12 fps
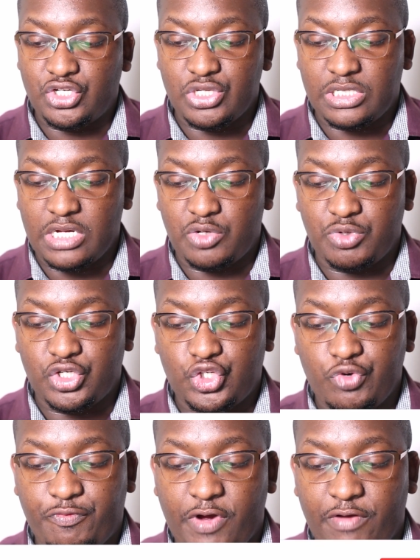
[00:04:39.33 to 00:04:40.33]
you start with
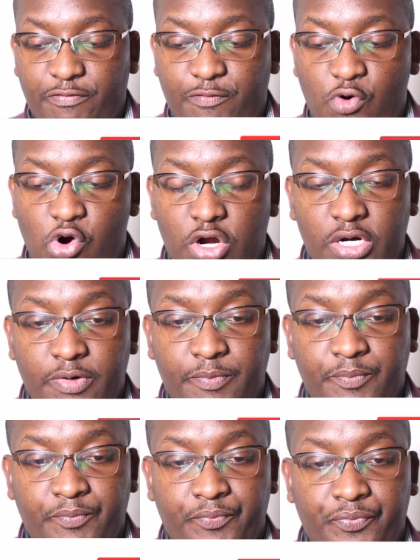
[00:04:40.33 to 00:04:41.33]
254.
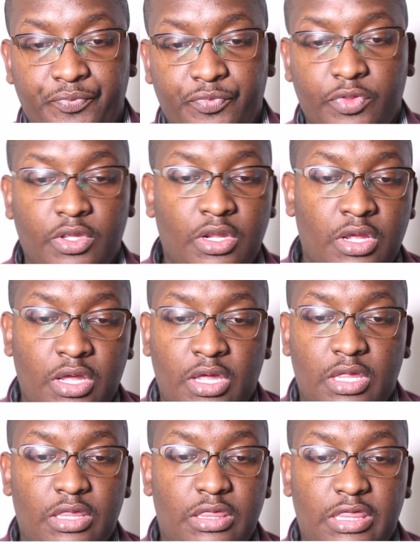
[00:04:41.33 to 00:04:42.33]

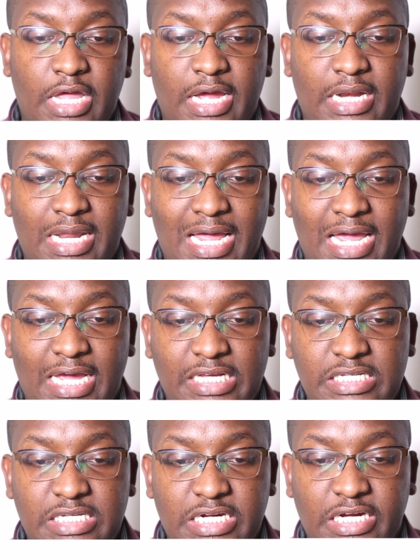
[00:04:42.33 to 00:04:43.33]
Then a
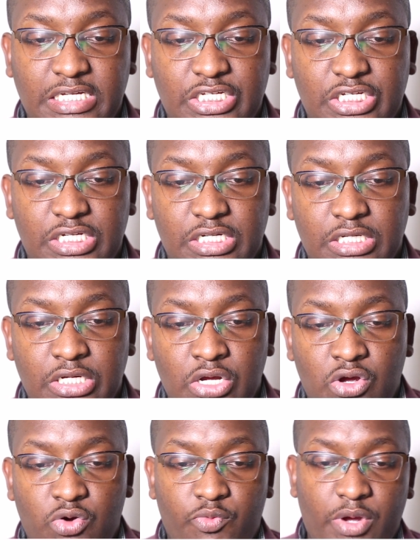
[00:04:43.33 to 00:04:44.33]
state
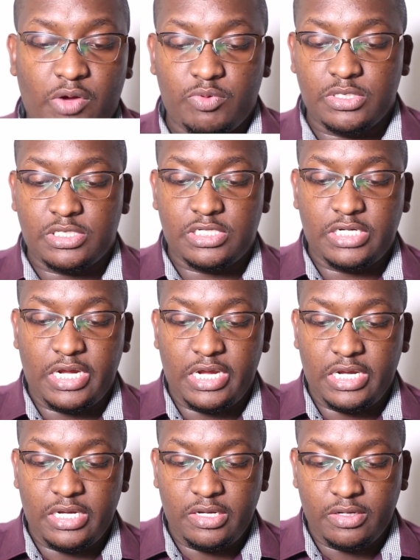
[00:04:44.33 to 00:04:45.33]
where we
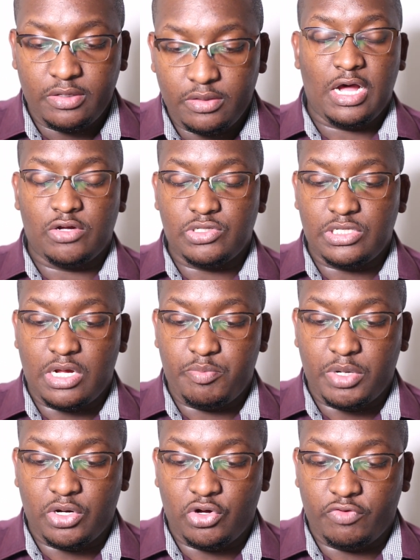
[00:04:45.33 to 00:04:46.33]
stay, house number
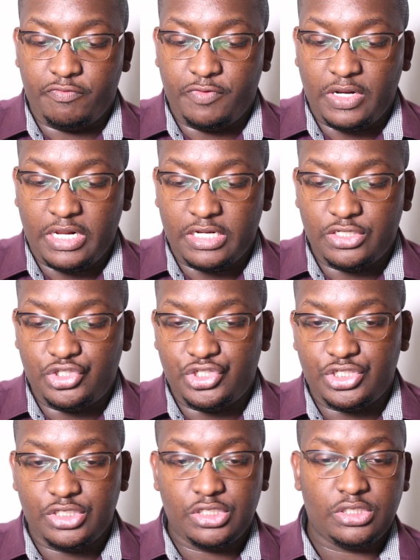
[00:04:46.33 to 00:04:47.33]
or
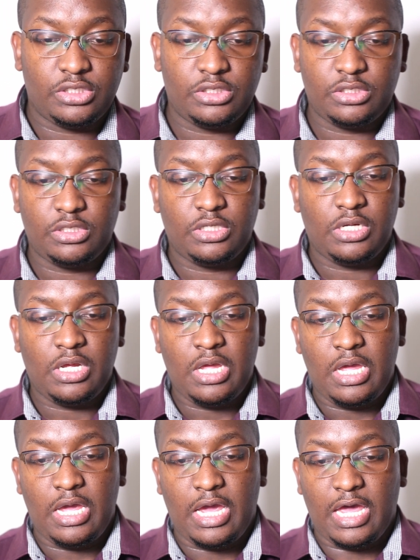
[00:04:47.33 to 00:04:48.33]
village,
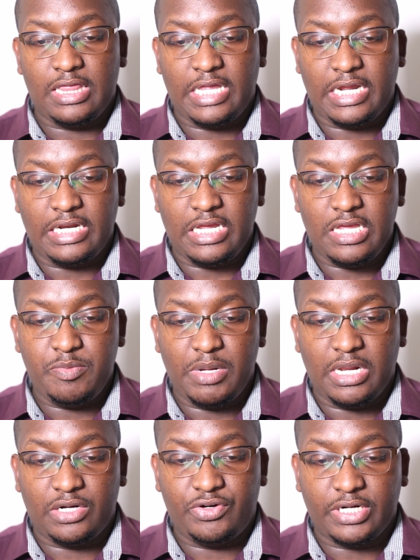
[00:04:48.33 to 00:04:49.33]
and then
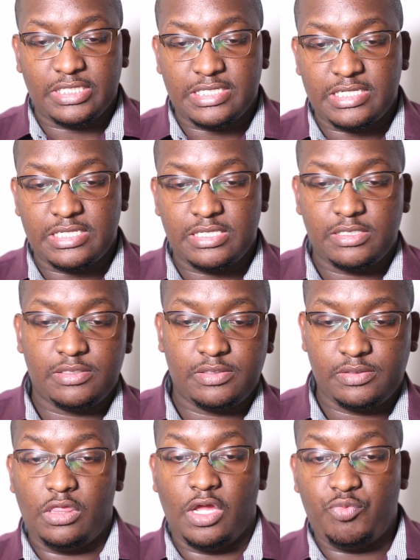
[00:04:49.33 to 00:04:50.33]
email address.
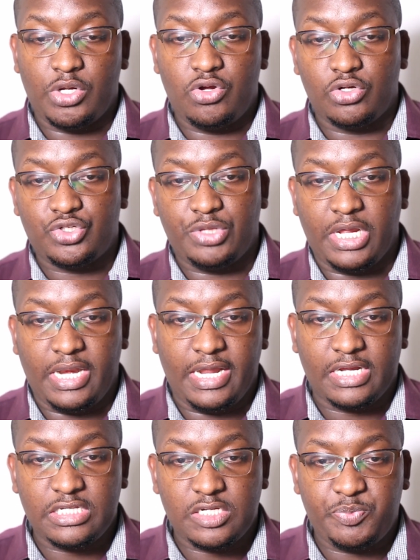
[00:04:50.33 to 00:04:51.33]
Then we go to the
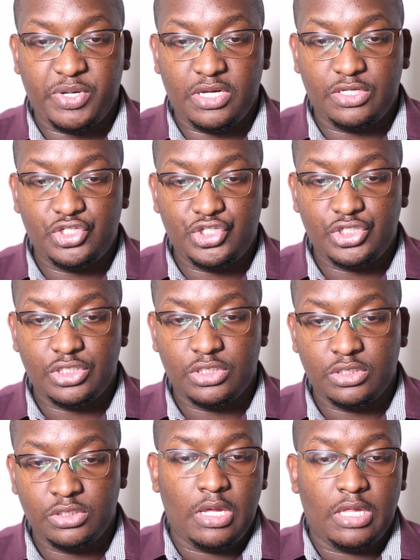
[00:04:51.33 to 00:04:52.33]
next page.
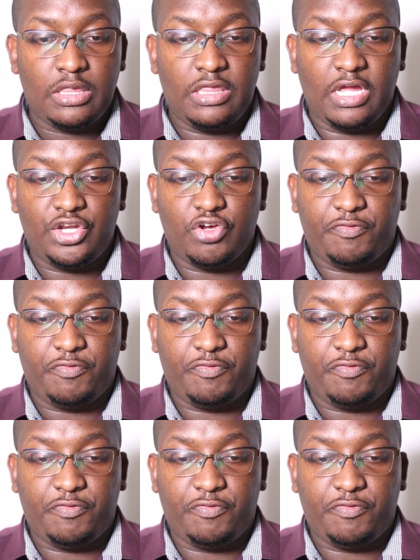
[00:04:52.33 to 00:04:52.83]
Then your